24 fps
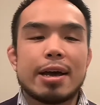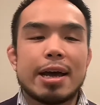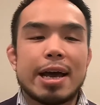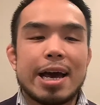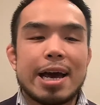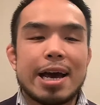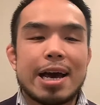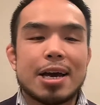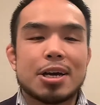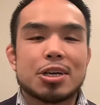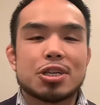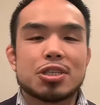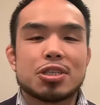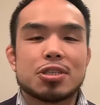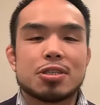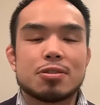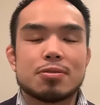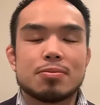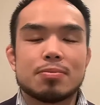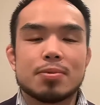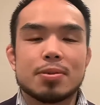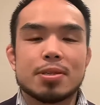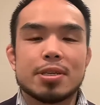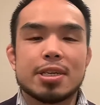
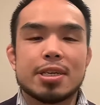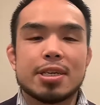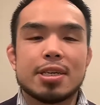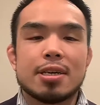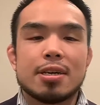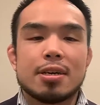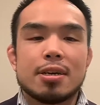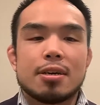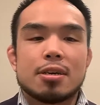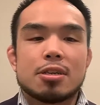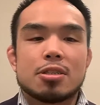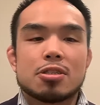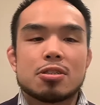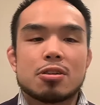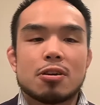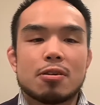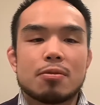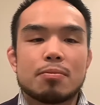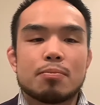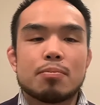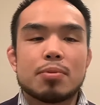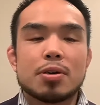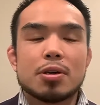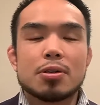actionably
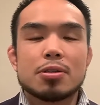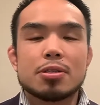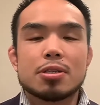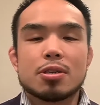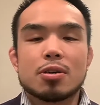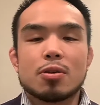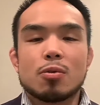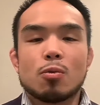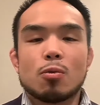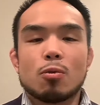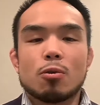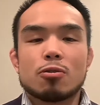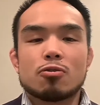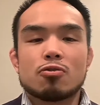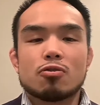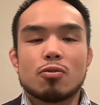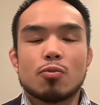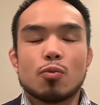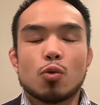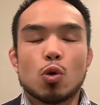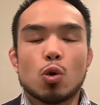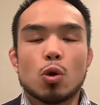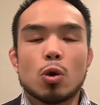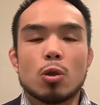start building a
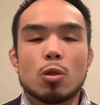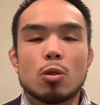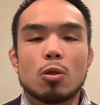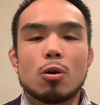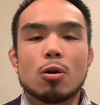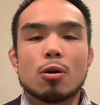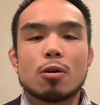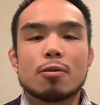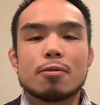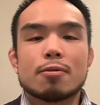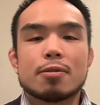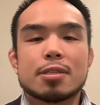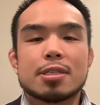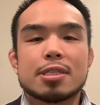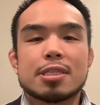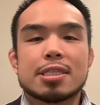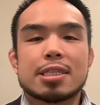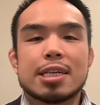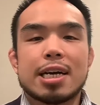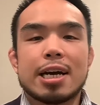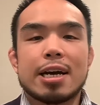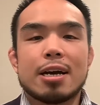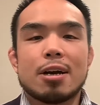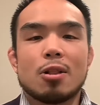wardrobe or a look or a
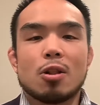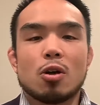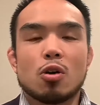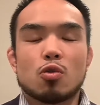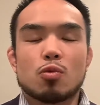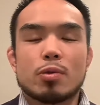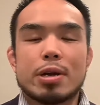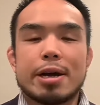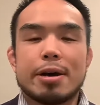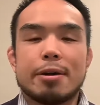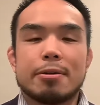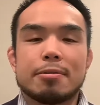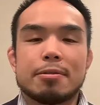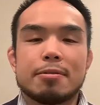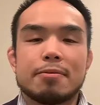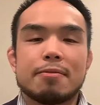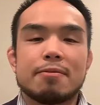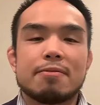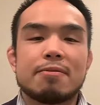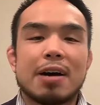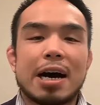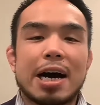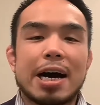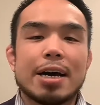style around
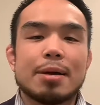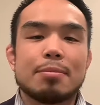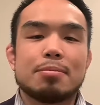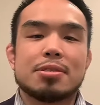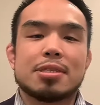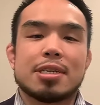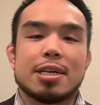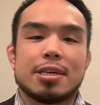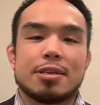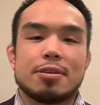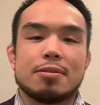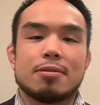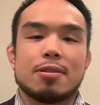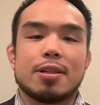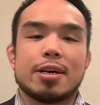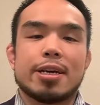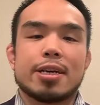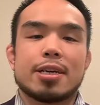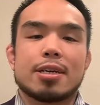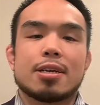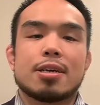vibes that you like.